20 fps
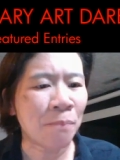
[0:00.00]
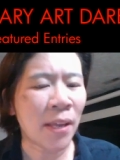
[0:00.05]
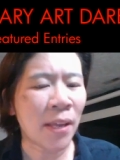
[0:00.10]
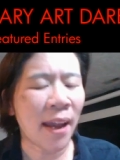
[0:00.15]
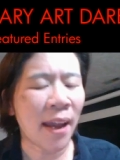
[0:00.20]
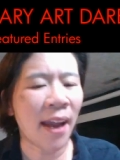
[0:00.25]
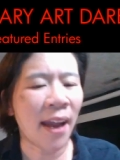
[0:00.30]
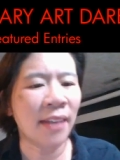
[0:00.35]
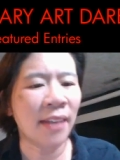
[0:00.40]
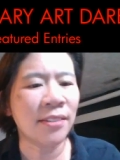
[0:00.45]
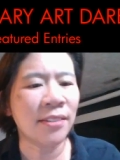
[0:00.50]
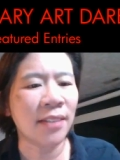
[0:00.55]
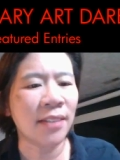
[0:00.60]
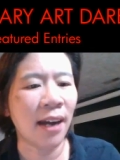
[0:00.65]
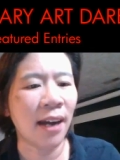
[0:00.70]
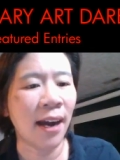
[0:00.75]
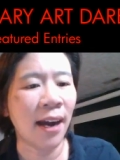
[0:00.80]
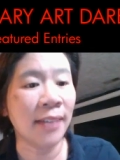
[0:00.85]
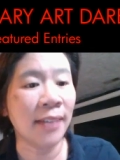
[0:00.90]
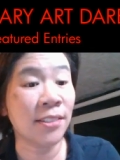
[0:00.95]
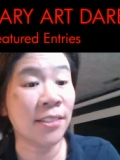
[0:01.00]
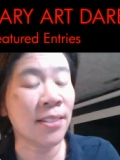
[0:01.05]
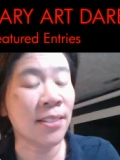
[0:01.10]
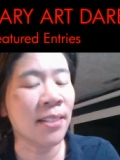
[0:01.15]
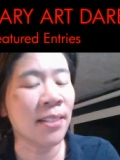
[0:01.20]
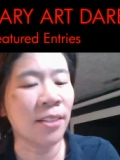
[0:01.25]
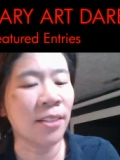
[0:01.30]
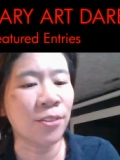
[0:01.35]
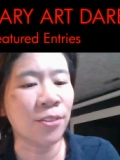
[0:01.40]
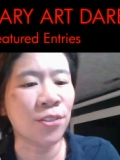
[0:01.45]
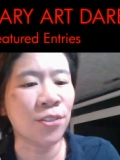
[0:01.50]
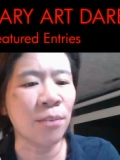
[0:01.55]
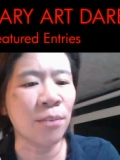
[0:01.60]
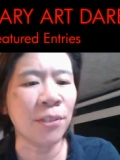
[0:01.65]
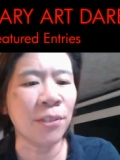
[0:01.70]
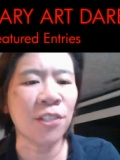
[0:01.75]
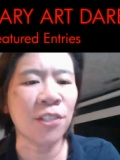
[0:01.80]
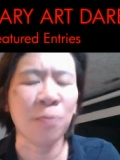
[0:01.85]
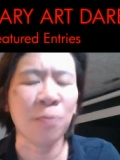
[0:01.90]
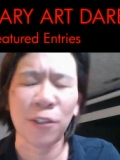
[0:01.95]
And I just think there's so
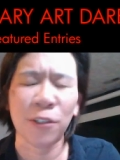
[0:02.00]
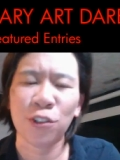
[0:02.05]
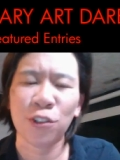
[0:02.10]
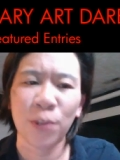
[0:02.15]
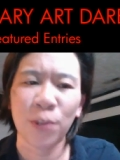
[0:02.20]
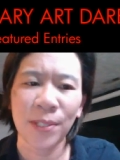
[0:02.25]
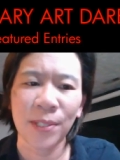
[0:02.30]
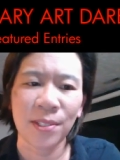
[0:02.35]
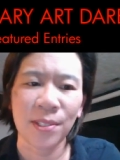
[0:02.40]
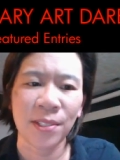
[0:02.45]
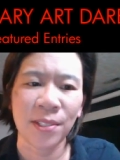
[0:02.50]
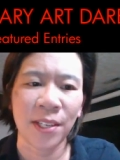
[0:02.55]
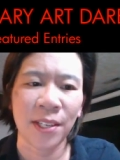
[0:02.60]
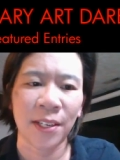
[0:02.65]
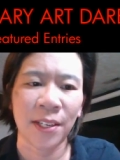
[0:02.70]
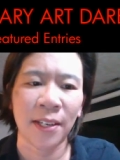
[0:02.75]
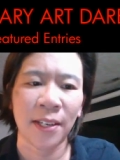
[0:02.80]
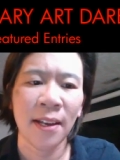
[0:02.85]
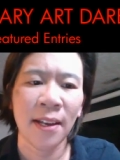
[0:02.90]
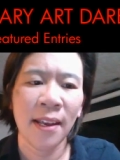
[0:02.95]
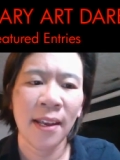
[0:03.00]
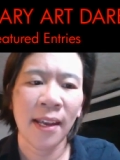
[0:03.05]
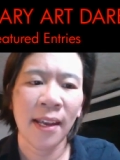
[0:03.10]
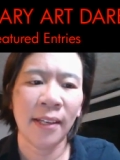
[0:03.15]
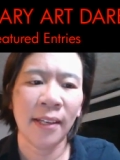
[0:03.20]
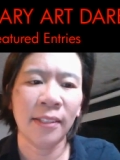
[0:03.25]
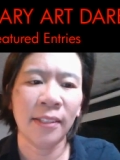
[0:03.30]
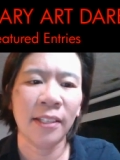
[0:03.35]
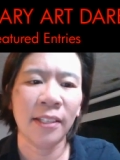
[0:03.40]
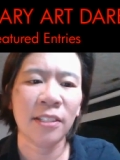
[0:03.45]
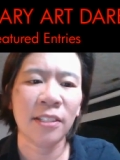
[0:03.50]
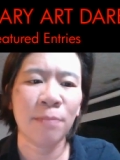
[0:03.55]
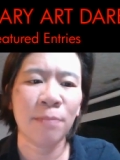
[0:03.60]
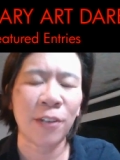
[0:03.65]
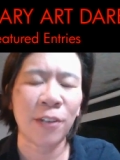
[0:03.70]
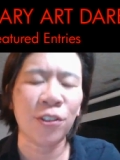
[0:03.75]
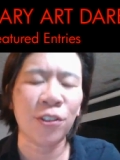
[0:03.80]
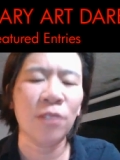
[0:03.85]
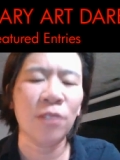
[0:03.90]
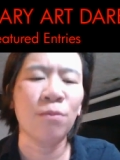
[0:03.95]
many smart choices here. And I think
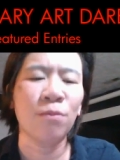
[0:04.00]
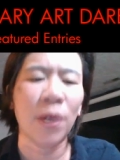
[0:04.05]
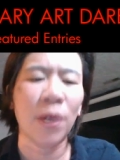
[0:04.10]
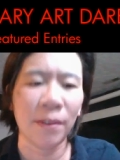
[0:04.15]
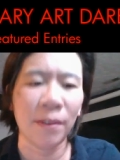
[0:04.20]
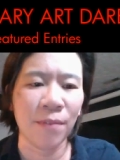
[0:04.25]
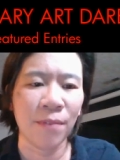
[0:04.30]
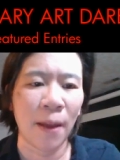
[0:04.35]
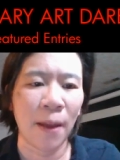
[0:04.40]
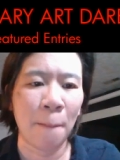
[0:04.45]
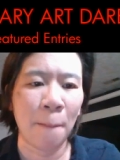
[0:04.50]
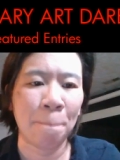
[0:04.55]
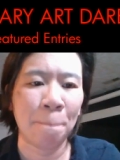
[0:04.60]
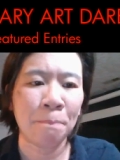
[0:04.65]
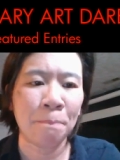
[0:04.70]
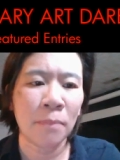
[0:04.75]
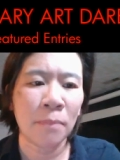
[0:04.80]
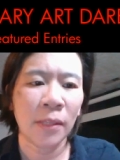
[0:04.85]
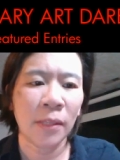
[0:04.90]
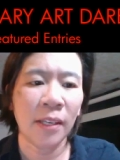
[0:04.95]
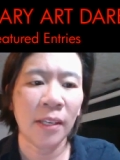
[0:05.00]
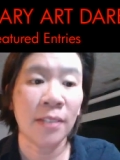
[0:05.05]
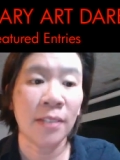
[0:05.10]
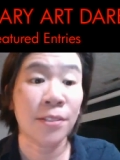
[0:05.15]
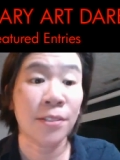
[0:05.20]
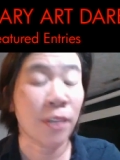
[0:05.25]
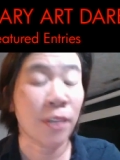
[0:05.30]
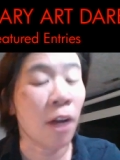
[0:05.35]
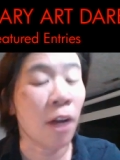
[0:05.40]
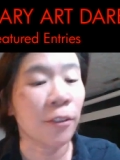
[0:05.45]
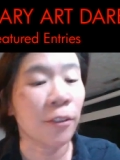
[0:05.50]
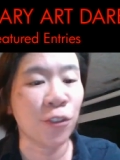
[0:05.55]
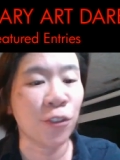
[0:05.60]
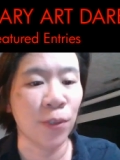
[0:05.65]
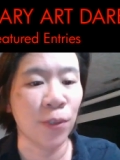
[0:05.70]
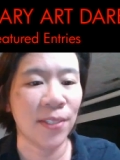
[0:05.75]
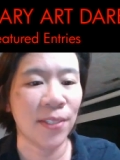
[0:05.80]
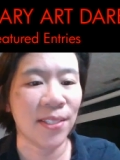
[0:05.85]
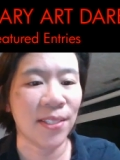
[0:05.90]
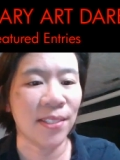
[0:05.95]
especially one of them is the color
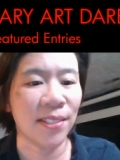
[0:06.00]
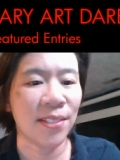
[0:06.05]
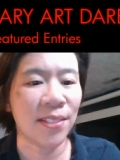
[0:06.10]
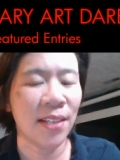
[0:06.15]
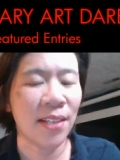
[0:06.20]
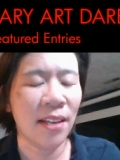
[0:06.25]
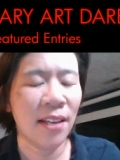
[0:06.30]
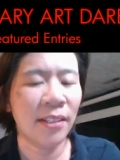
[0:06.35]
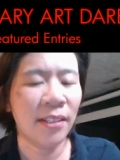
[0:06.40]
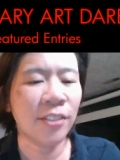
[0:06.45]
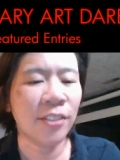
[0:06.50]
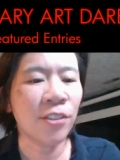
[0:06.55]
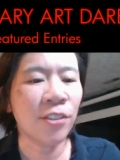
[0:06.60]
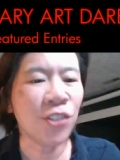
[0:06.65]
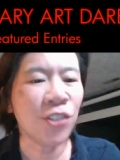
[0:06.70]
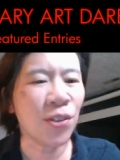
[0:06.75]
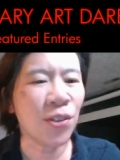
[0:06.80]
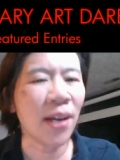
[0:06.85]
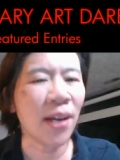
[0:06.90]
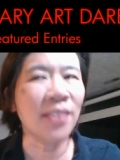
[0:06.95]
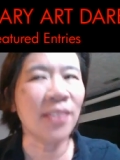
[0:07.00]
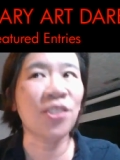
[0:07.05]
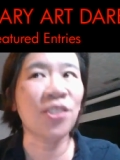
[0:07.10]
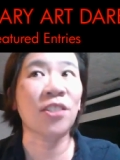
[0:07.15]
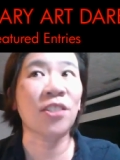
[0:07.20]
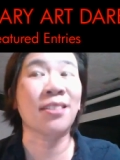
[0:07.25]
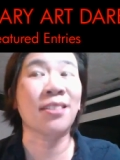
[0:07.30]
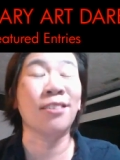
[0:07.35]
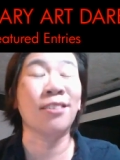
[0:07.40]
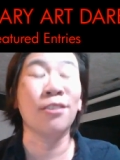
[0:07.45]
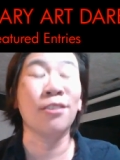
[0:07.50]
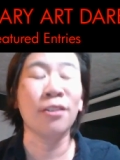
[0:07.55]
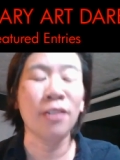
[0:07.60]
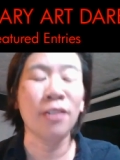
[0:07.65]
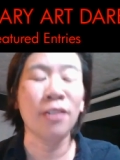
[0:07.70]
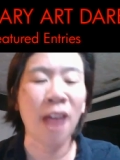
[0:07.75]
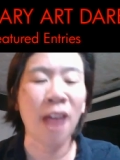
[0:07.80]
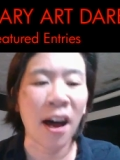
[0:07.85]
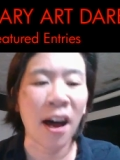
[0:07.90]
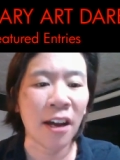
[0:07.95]
choices. Like, don't you guys just
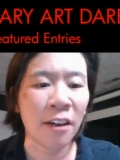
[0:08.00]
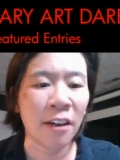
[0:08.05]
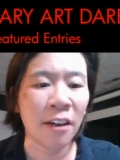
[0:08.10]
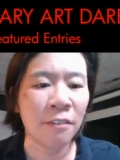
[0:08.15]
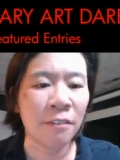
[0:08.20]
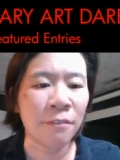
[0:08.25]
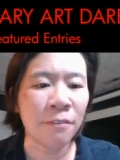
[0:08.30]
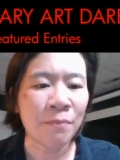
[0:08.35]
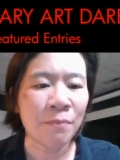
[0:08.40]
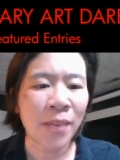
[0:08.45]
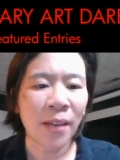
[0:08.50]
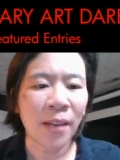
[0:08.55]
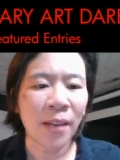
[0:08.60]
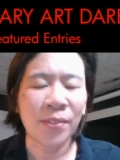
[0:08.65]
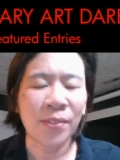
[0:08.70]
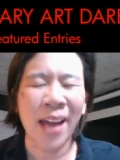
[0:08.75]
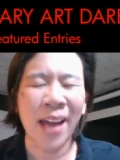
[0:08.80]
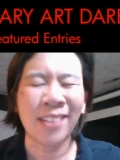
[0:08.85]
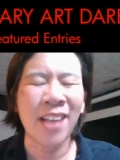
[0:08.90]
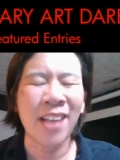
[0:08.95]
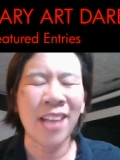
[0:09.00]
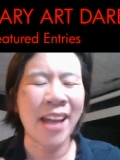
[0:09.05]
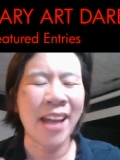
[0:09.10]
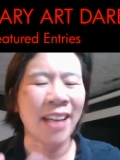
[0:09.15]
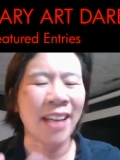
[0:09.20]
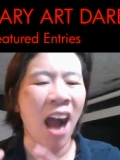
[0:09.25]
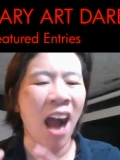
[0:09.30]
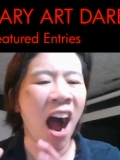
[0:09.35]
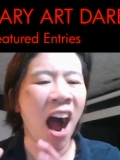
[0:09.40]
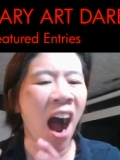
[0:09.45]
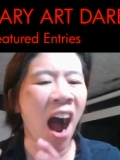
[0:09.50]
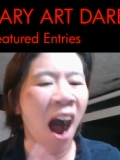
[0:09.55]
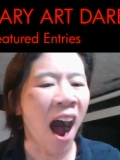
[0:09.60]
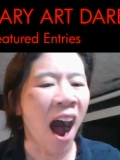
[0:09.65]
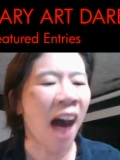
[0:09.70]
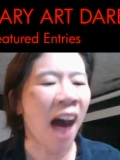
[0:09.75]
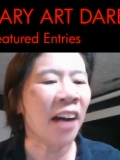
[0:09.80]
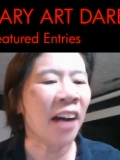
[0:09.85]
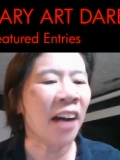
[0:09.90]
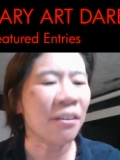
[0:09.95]
love that like
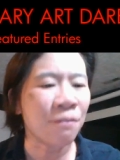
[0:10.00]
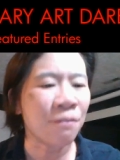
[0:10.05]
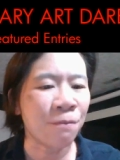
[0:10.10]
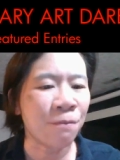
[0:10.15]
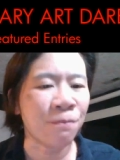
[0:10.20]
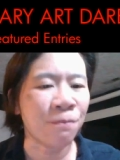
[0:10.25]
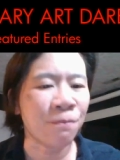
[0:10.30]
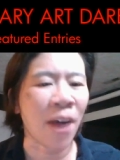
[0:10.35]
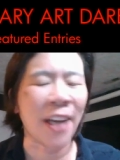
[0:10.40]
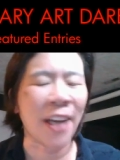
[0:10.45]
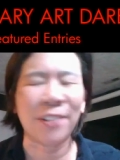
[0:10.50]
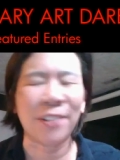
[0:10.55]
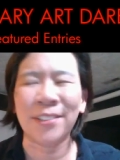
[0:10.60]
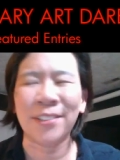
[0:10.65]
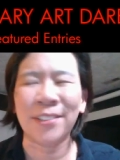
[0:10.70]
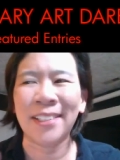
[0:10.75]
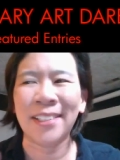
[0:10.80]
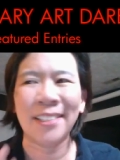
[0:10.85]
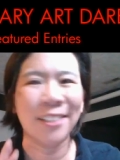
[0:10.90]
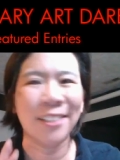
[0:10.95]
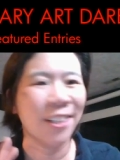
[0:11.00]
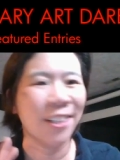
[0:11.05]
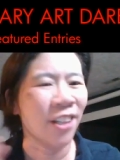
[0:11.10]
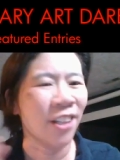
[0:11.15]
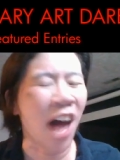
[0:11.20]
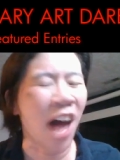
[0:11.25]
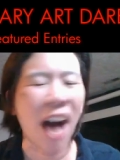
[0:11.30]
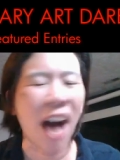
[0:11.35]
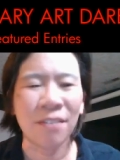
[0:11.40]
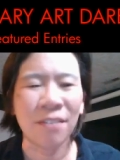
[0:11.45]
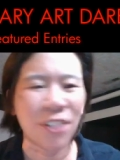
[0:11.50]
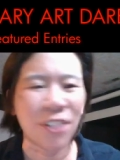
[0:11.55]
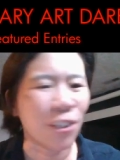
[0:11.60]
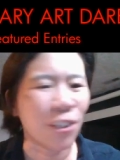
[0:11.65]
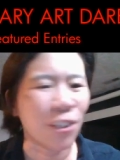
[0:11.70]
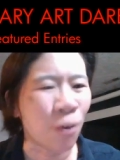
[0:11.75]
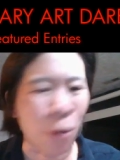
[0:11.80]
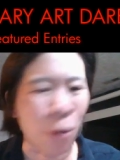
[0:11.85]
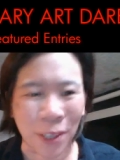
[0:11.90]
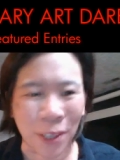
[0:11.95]
hot, fiery lava
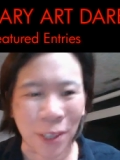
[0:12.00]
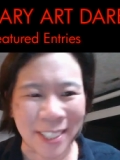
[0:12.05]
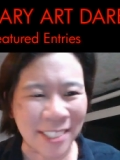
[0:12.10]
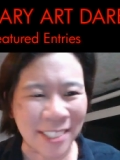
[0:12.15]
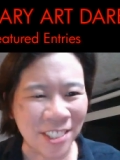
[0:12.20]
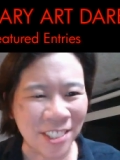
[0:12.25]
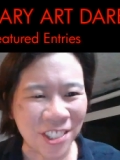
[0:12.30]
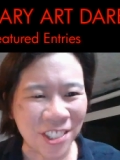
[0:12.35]
orange